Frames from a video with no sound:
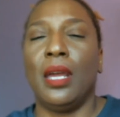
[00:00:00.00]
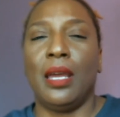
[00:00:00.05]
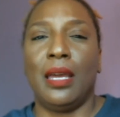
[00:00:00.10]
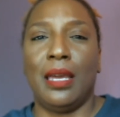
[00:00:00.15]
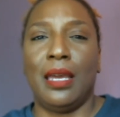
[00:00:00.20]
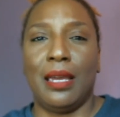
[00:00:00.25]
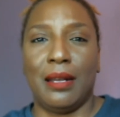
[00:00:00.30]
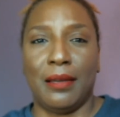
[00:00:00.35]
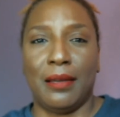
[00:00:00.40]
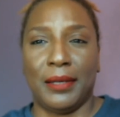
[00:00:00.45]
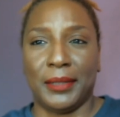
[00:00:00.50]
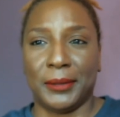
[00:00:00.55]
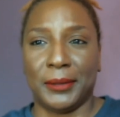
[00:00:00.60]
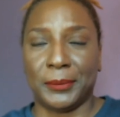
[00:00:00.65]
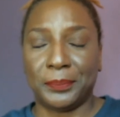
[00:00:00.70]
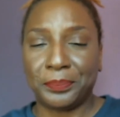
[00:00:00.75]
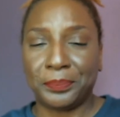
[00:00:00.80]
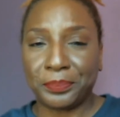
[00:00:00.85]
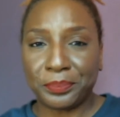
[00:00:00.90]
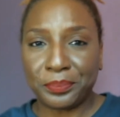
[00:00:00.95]
And
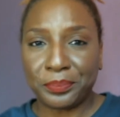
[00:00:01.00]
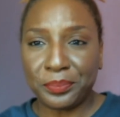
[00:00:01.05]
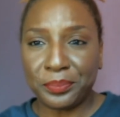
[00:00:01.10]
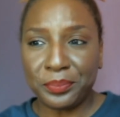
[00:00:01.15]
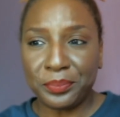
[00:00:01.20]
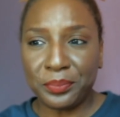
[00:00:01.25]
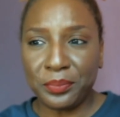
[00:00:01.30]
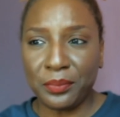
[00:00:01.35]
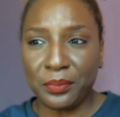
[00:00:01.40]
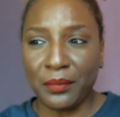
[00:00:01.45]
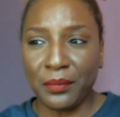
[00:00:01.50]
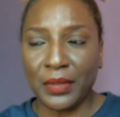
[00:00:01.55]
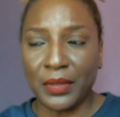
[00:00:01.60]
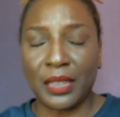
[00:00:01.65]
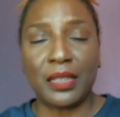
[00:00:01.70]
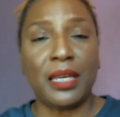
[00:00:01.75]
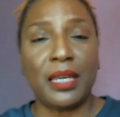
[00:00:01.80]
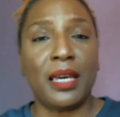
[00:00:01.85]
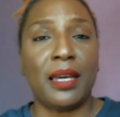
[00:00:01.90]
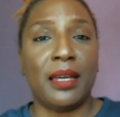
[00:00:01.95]

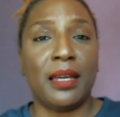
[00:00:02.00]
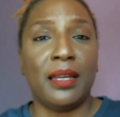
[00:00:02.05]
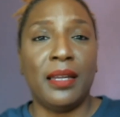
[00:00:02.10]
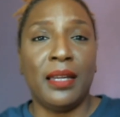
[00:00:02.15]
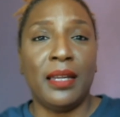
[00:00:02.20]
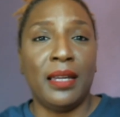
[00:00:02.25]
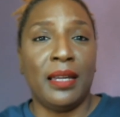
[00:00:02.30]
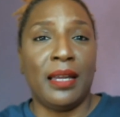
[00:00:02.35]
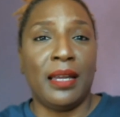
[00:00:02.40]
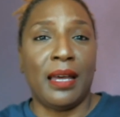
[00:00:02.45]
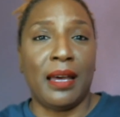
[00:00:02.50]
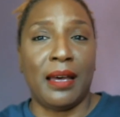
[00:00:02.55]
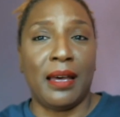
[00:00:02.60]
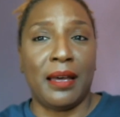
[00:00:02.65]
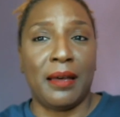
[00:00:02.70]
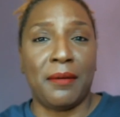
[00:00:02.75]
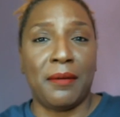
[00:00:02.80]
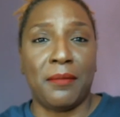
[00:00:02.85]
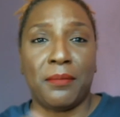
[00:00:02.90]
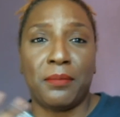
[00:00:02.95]
yeah,
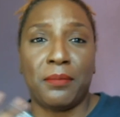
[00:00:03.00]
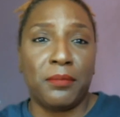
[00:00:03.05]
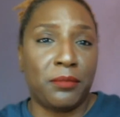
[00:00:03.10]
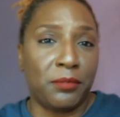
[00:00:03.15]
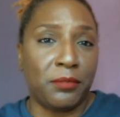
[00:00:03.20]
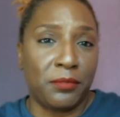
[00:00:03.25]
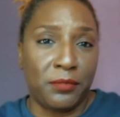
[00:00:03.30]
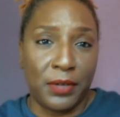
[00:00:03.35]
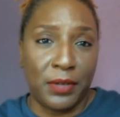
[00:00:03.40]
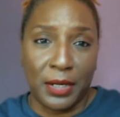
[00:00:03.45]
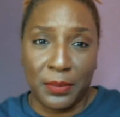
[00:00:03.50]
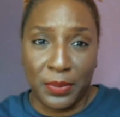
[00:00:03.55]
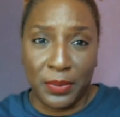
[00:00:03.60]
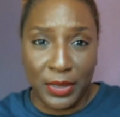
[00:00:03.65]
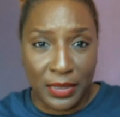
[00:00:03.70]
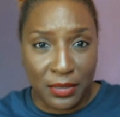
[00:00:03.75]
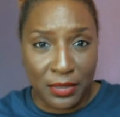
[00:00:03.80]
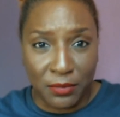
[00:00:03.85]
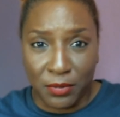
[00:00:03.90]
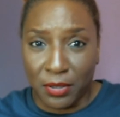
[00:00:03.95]
very
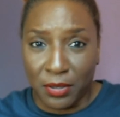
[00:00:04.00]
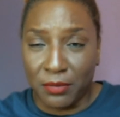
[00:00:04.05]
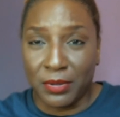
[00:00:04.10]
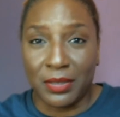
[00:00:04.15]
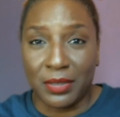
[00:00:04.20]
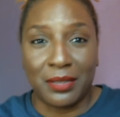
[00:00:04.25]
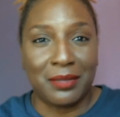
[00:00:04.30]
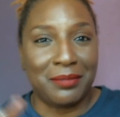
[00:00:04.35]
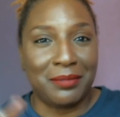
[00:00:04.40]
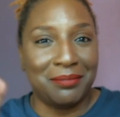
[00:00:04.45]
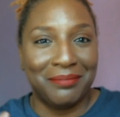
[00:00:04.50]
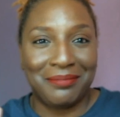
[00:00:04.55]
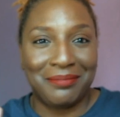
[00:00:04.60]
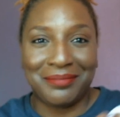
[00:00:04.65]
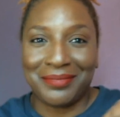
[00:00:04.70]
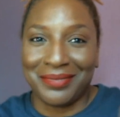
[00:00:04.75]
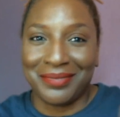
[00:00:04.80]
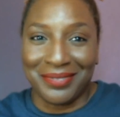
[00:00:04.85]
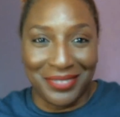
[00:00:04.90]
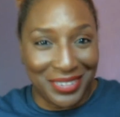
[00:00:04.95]
pleased to work with them.
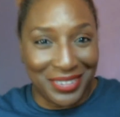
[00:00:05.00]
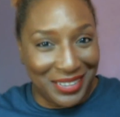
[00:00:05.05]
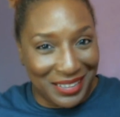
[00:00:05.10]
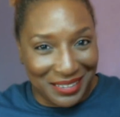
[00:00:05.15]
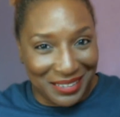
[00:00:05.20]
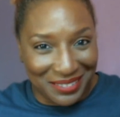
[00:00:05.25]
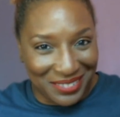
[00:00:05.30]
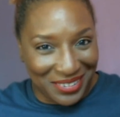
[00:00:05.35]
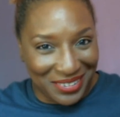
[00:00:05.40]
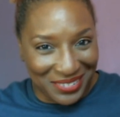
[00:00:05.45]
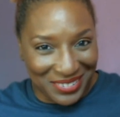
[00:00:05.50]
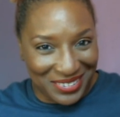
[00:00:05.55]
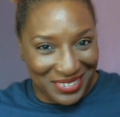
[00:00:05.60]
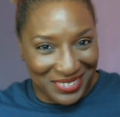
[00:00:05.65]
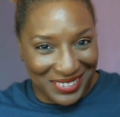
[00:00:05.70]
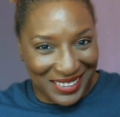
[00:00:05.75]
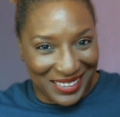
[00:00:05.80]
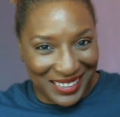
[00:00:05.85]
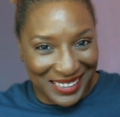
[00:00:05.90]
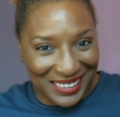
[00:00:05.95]
We'd love to work with you
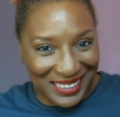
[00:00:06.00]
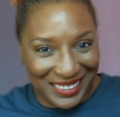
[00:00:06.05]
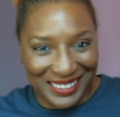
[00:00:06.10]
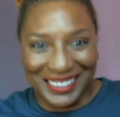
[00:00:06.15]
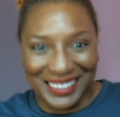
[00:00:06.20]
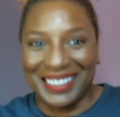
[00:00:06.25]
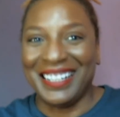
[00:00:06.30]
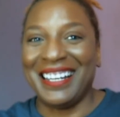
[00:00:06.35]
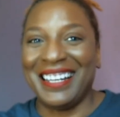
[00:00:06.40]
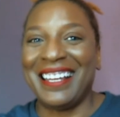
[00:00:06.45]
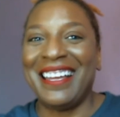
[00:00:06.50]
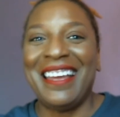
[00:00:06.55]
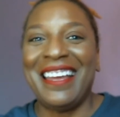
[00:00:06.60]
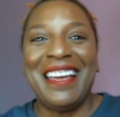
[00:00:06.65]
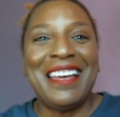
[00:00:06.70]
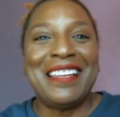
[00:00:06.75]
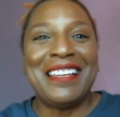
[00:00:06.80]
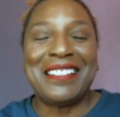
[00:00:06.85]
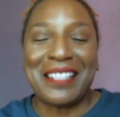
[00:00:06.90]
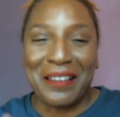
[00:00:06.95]
again.
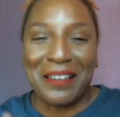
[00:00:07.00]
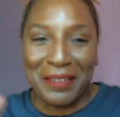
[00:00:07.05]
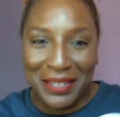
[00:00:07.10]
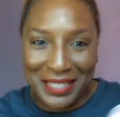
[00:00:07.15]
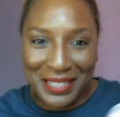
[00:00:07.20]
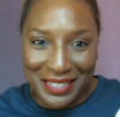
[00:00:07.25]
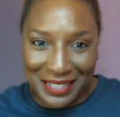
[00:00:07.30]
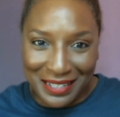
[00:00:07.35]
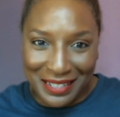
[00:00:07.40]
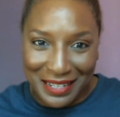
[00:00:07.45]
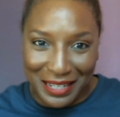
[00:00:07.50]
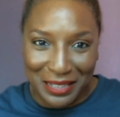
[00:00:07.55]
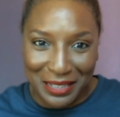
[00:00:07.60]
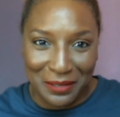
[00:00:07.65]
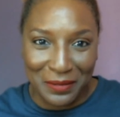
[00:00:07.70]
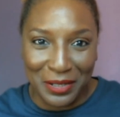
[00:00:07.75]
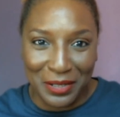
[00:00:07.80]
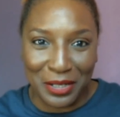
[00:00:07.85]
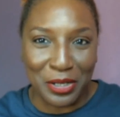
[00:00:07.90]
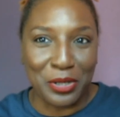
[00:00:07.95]
So until the next
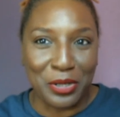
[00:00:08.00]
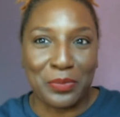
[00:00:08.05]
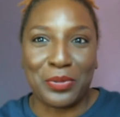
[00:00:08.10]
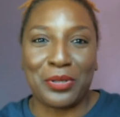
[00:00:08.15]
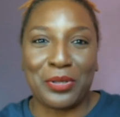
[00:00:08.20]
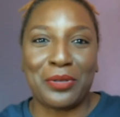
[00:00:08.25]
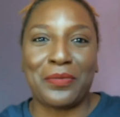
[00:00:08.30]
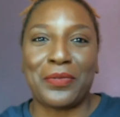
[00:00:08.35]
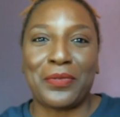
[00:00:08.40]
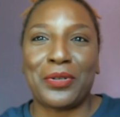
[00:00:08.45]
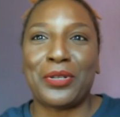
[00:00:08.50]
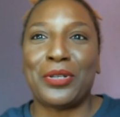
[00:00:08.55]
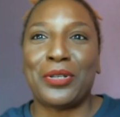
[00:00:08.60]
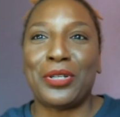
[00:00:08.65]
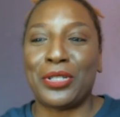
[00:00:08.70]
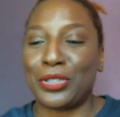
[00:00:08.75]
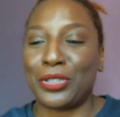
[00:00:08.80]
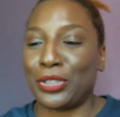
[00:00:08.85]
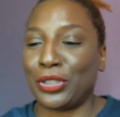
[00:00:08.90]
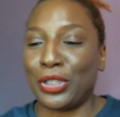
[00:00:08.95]
video,
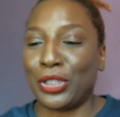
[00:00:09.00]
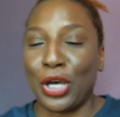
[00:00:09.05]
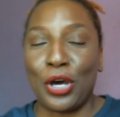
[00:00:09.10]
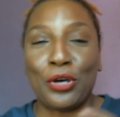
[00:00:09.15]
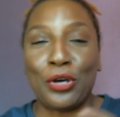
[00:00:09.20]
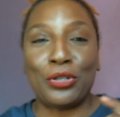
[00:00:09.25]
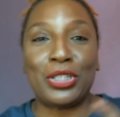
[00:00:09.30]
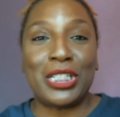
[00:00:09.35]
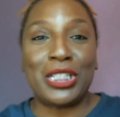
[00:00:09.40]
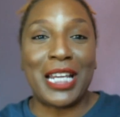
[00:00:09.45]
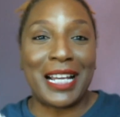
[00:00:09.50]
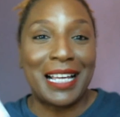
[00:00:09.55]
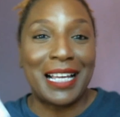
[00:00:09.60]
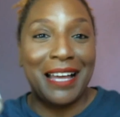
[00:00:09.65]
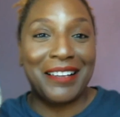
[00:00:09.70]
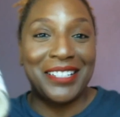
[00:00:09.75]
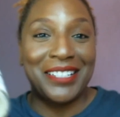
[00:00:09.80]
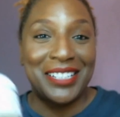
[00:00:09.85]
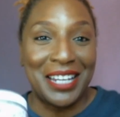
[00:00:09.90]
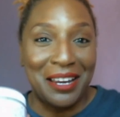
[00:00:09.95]
beautifuls, go check
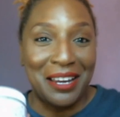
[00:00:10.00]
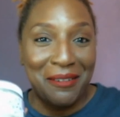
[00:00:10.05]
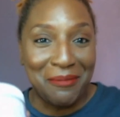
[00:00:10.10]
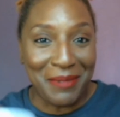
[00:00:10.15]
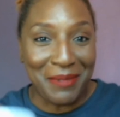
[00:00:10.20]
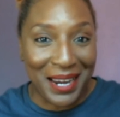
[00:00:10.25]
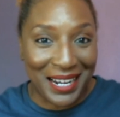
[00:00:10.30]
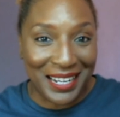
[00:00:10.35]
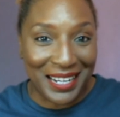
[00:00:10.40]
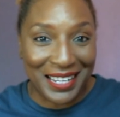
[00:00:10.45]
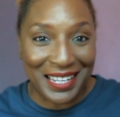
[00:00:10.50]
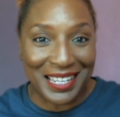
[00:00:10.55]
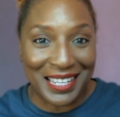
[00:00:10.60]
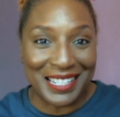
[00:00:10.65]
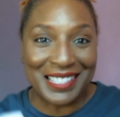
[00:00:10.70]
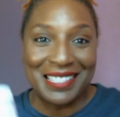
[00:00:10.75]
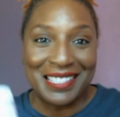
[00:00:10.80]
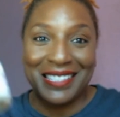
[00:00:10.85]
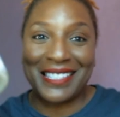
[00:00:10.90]
out Shea Radiance.